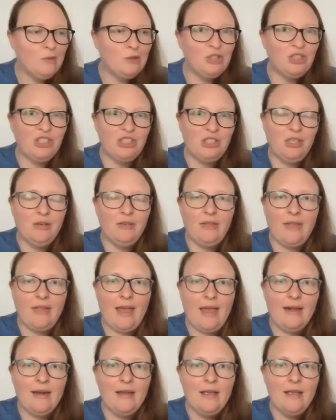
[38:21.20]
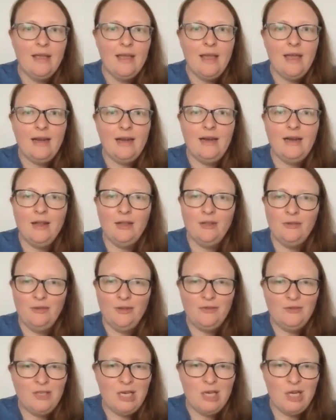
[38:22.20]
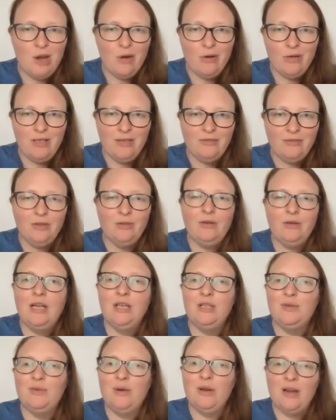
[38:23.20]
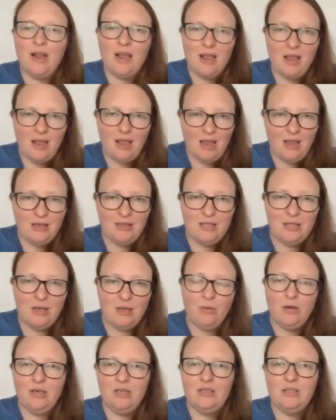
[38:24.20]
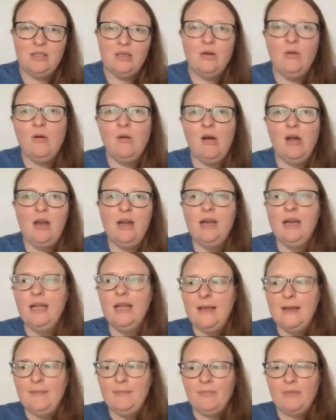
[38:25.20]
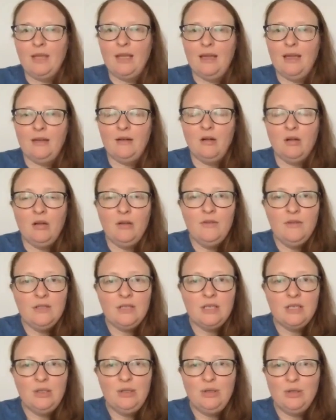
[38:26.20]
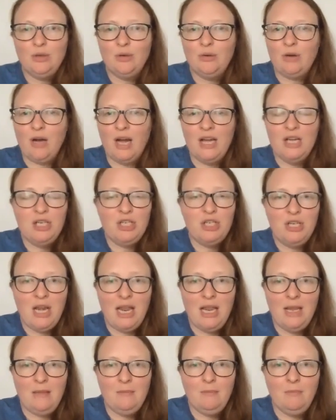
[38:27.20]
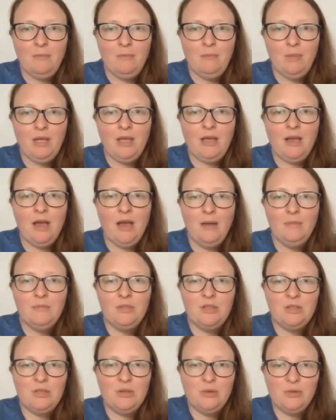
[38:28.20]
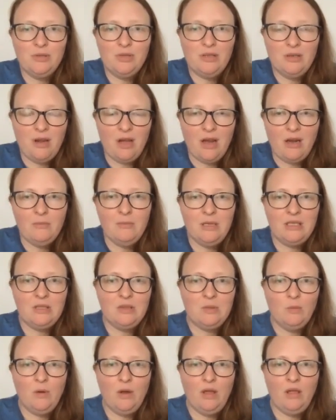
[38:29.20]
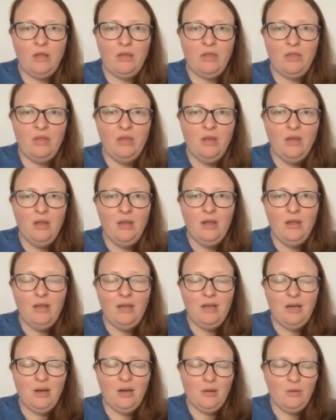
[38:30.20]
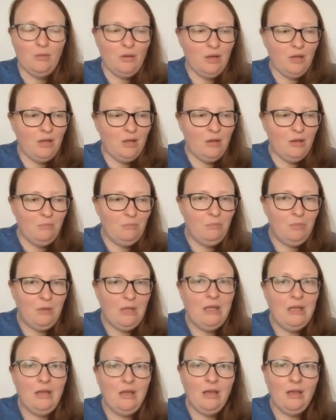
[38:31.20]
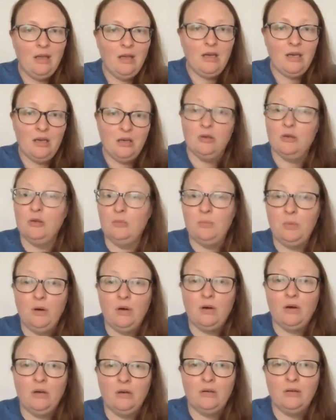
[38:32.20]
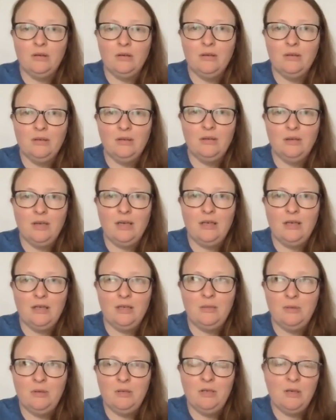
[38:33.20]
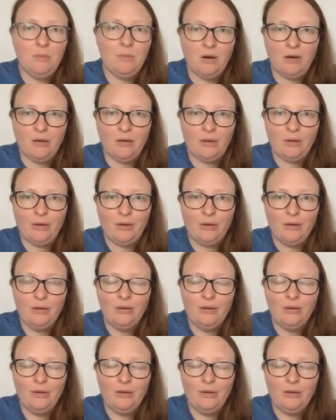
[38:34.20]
share that, and another 15 know a different graduate, and so on and so on. And all of a sudden your Grange name becomes so synonymous with, being an integral part and community partner,